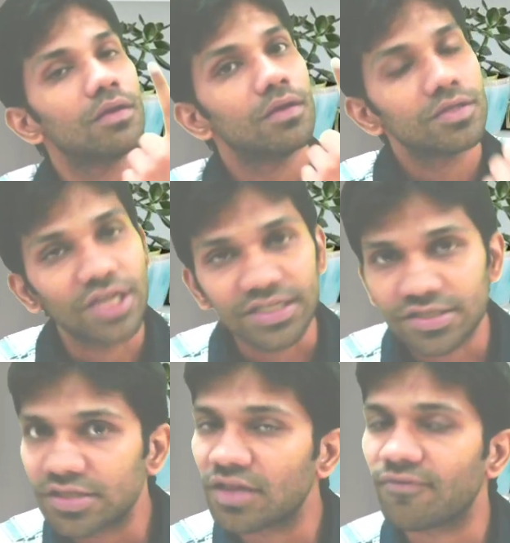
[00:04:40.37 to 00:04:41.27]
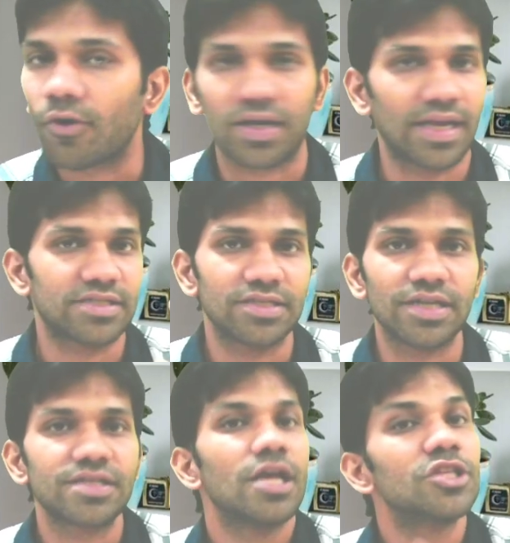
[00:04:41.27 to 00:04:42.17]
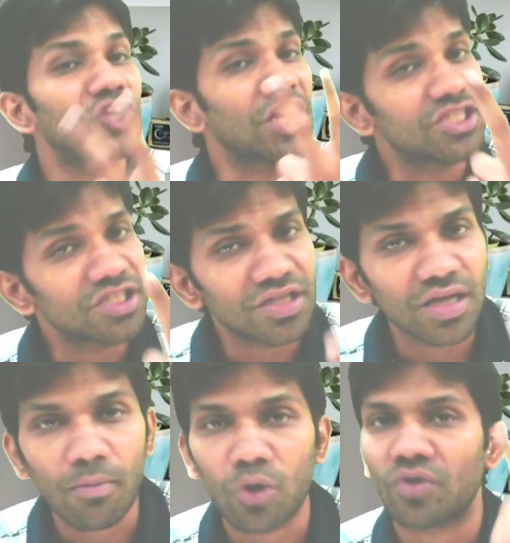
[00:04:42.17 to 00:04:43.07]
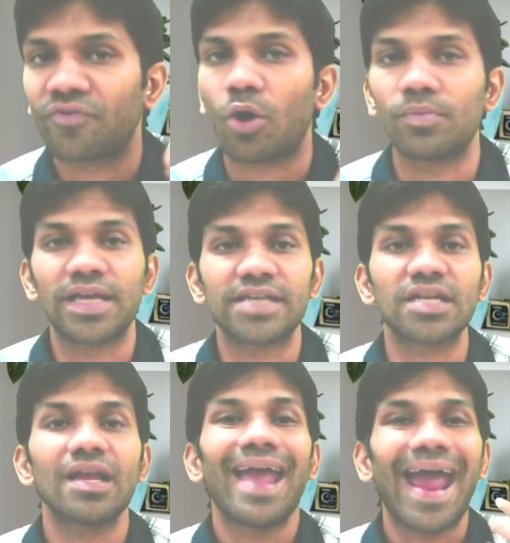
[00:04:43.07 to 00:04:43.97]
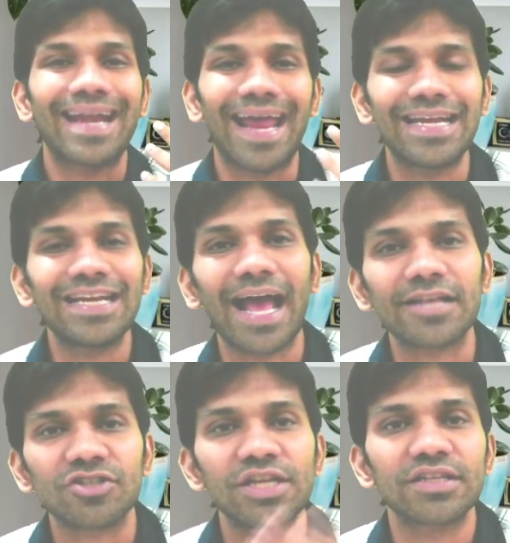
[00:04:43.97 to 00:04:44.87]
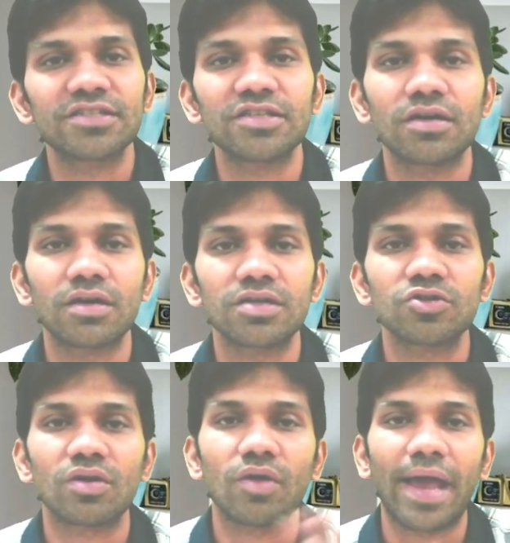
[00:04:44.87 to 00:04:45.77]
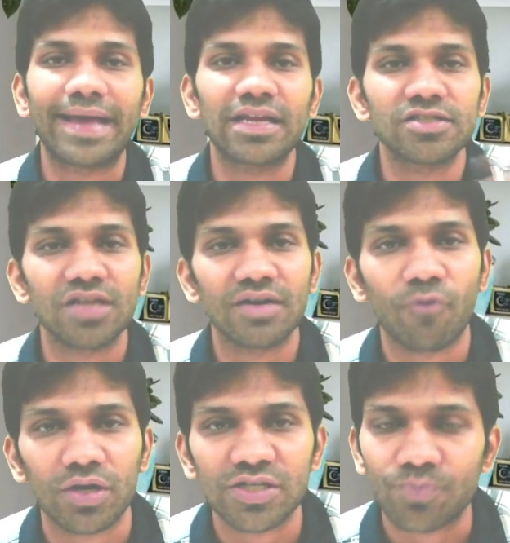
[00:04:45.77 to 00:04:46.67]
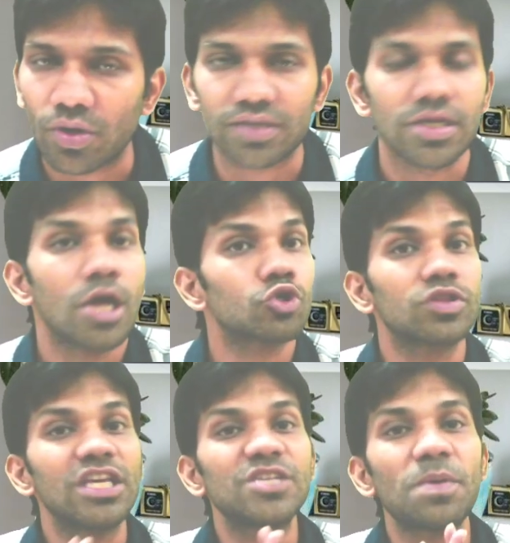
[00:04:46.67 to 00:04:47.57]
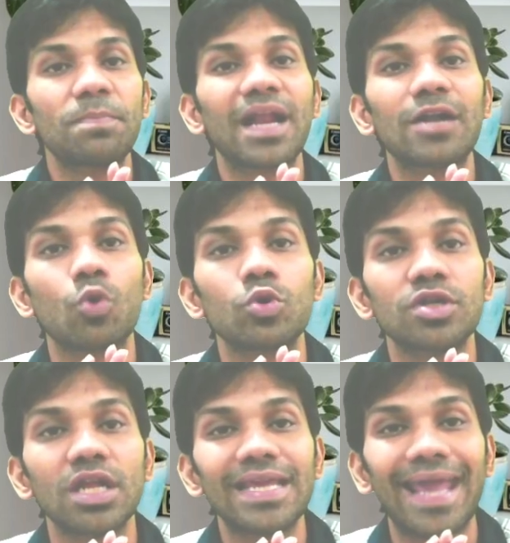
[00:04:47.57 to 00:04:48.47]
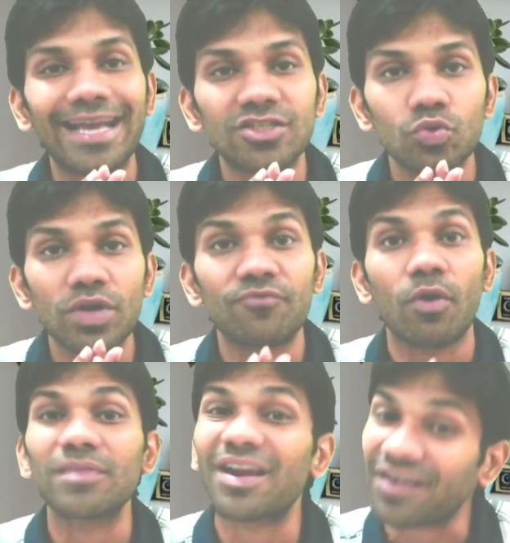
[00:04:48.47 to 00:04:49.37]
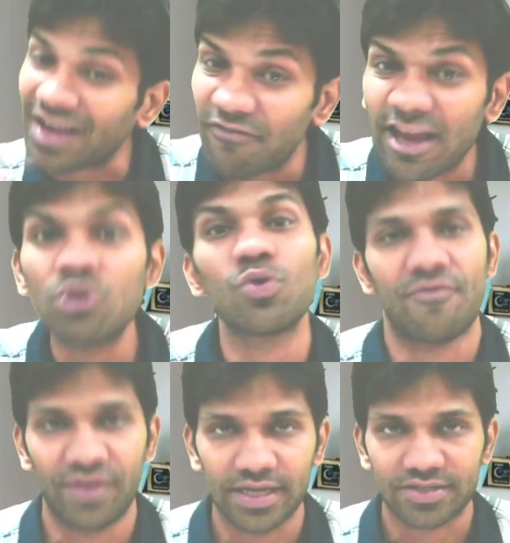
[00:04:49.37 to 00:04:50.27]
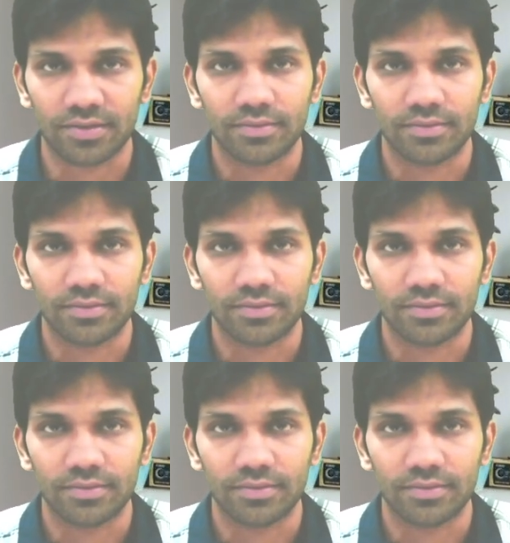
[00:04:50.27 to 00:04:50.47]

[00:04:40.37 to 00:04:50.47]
changes in the foreign exchange rates, changes in the amount of an obligation, and any natural increase in the herds or agriculture and forest products. So these people are totally excluded from the revenue definition.